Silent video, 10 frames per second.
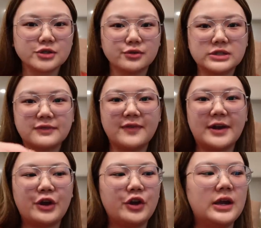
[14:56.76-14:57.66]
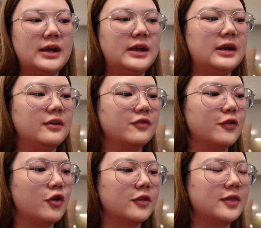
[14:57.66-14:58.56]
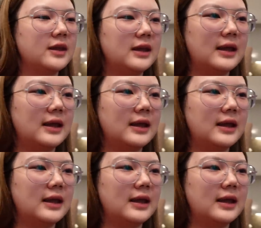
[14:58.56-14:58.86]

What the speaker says: so it's very frothy